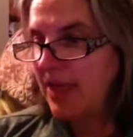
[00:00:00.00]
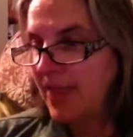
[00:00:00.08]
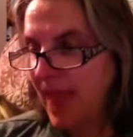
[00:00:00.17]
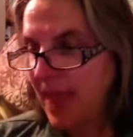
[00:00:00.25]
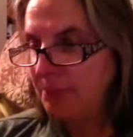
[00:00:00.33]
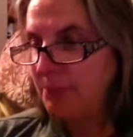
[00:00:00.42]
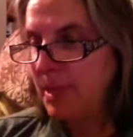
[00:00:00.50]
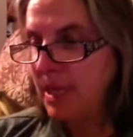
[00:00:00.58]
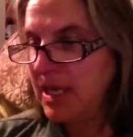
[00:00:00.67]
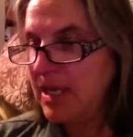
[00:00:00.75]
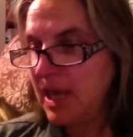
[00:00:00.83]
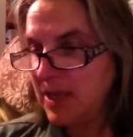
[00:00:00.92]
that
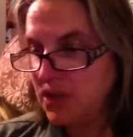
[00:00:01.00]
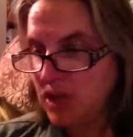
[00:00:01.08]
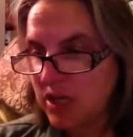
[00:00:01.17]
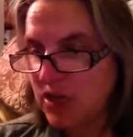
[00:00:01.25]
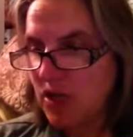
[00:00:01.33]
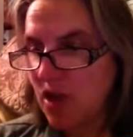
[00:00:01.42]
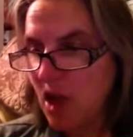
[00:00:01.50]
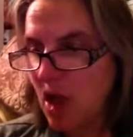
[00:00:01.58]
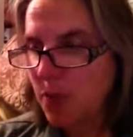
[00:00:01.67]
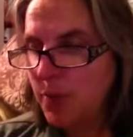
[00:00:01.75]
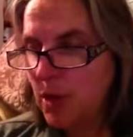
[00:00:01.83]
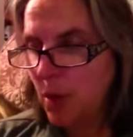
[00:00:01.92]
mean and gentle all
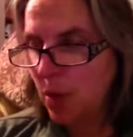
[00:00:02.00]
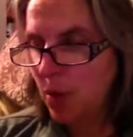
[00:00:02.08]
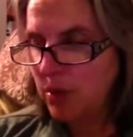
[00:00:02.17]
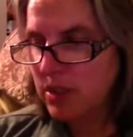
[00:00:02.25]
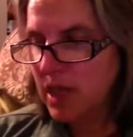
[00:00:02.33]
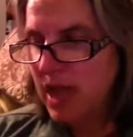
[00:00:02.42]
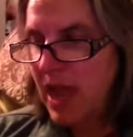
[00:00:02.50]
behold,